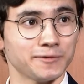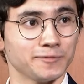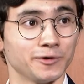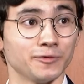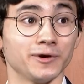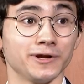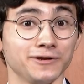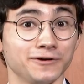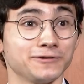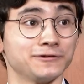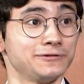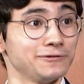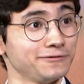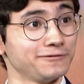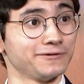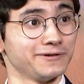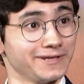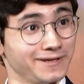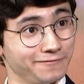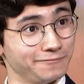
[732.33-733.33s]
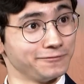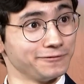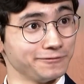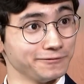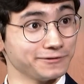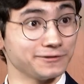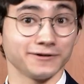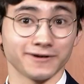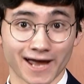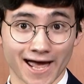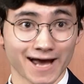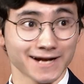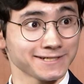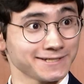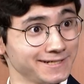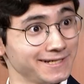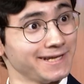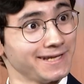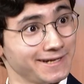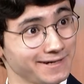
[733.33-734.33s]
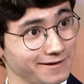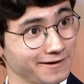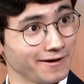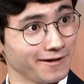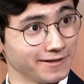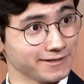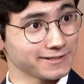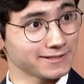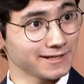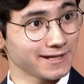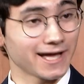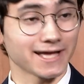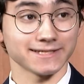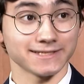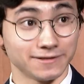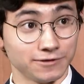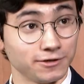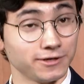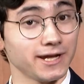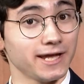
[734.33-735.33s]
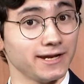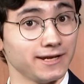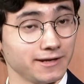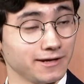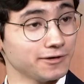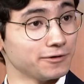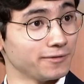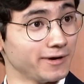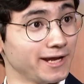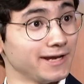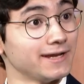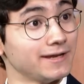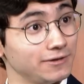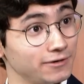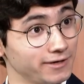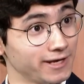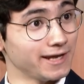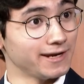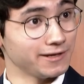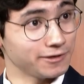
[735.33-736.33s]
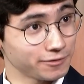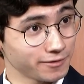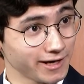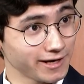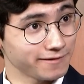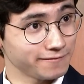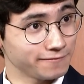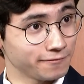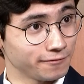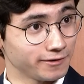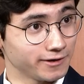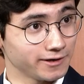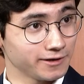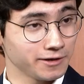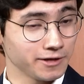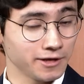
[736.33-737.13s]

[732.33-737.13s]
But when you're dual enrolled, you're actually in a college class and you're getting a grade and you're getting credit for it.